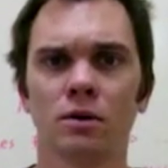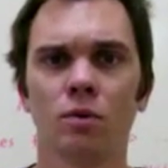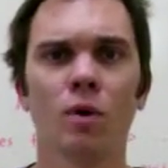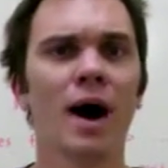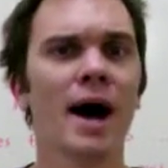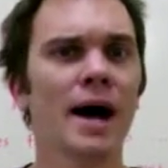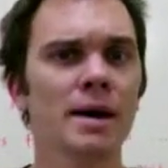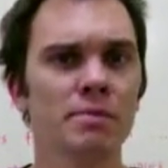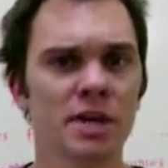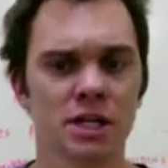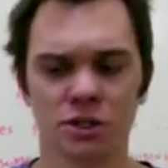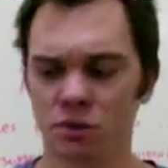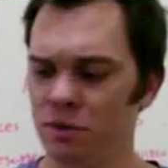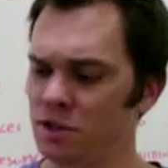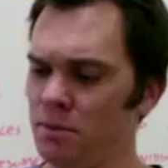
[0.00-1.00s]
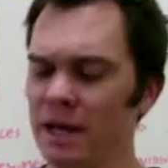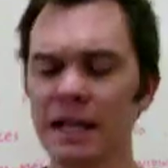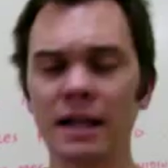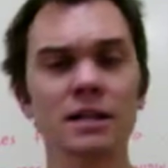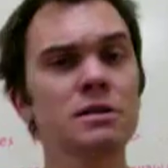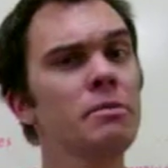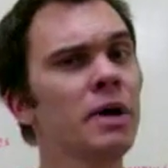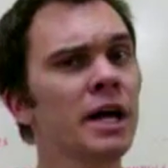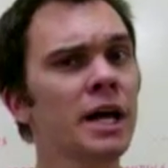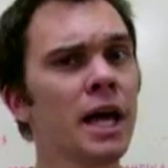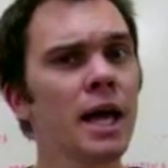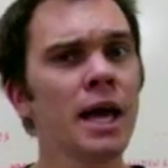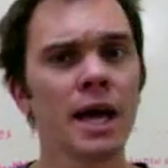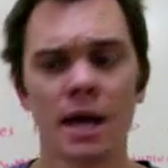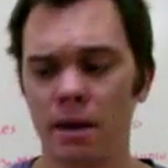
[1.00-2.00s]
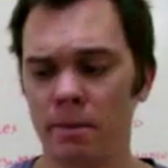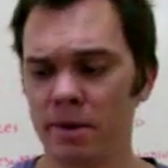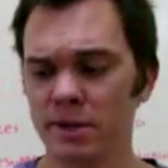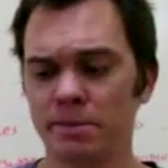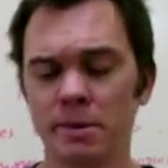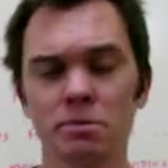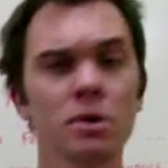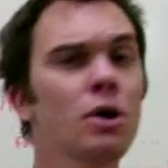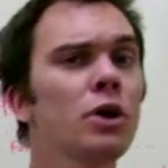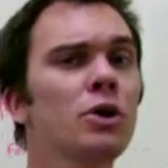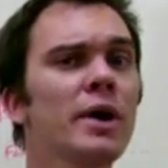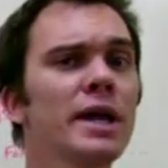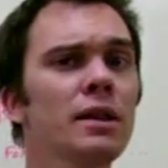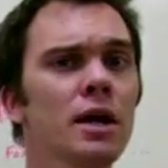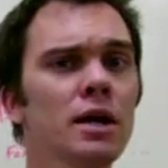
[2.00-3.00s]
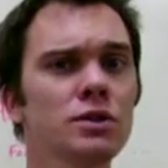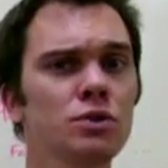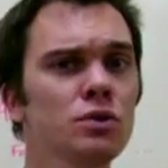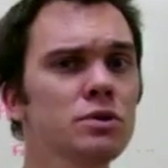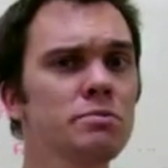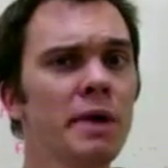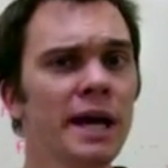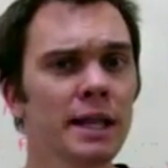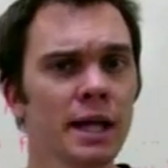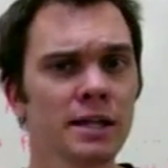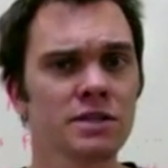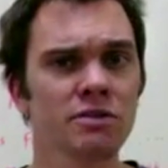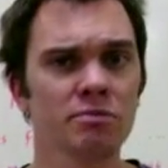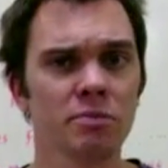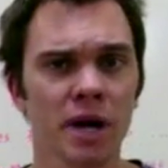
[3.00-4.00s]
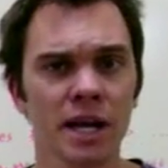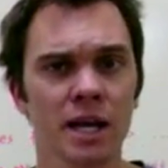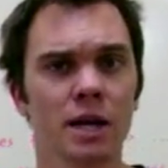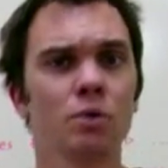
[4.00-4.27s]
Why? Because she wants to make lots of money, and because people go to great law schools make lots of money.